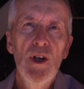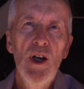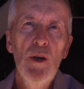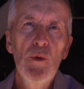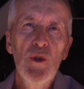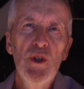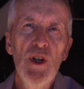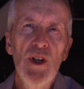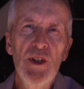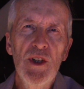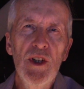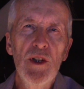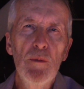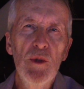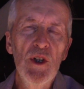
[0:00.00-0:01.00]
I would not
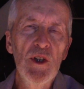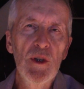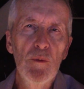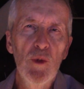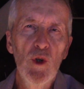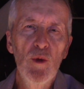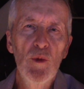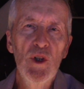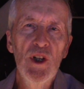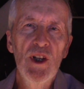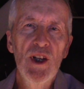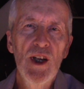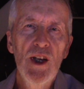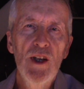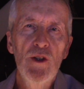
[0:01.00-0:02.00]
need a building permit
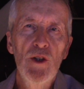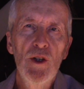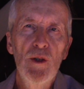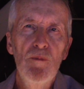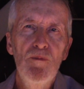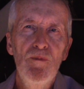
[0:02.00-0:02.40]
at all.